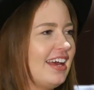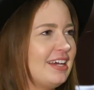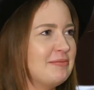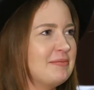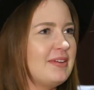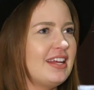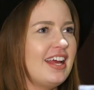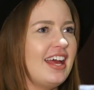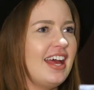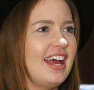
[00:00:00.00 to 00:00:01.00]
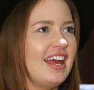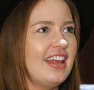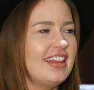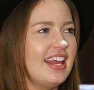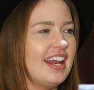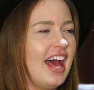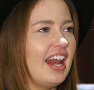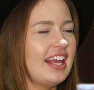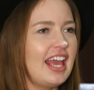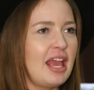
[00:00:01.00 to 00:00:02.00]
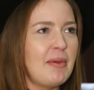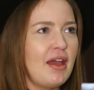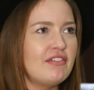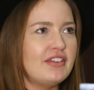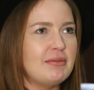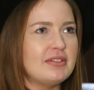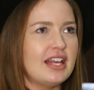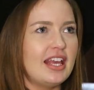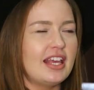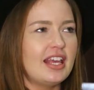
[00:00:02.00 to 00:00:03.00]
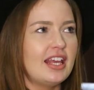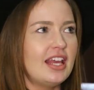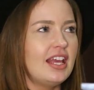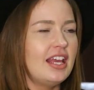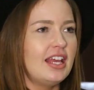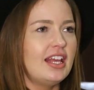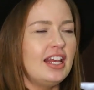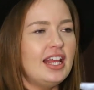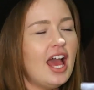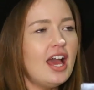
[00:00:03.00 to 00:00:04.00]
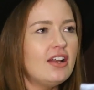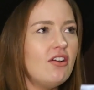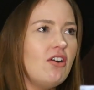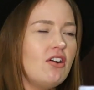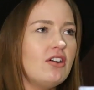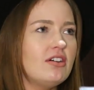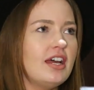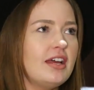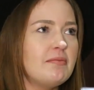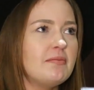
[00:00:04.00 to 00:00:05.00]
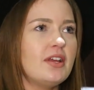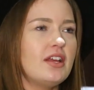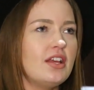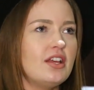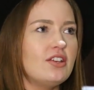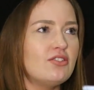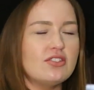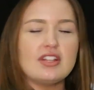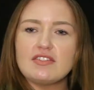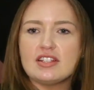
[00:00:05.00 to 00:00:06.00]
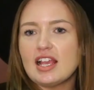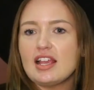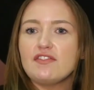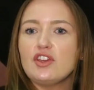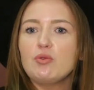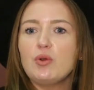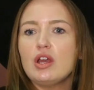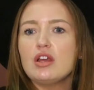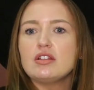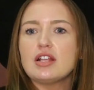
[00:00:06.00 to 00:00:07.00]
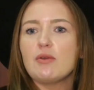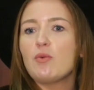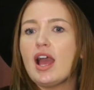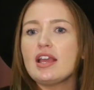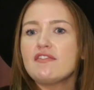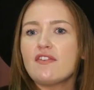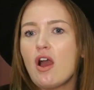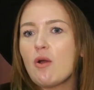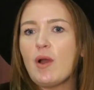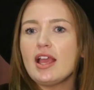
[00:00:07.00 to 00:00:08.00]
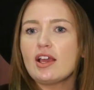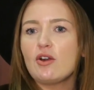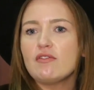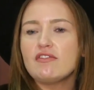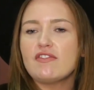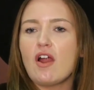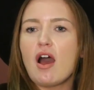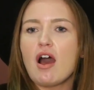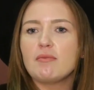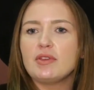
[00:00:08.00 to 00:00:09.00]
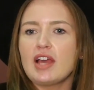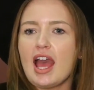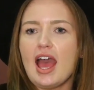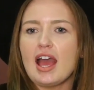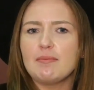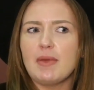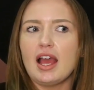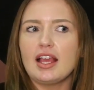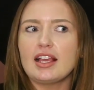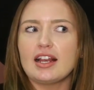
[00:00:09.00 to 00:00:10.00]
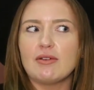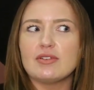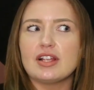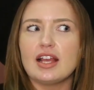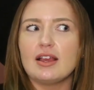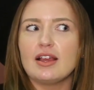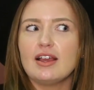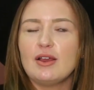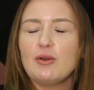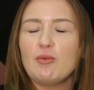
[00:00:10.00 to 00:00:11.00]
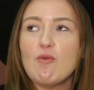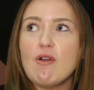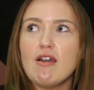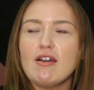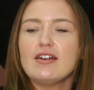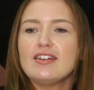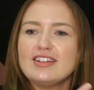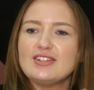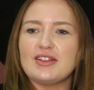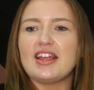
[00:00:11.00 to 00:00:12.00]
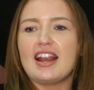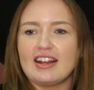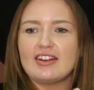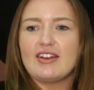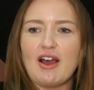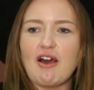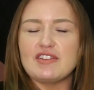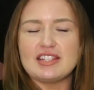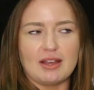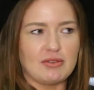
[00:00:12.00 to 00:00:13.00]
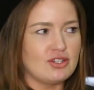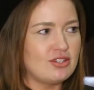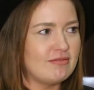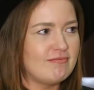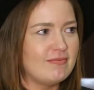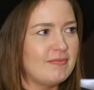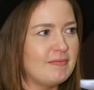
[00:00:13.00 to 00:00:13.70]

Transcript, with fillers: Um, And then Alan came over and he was like, Lieanne, oh, um, you'll just have to say a few words, like where you're from, where you come from, you'll get a head mic. And I was like, what? So then obviously I was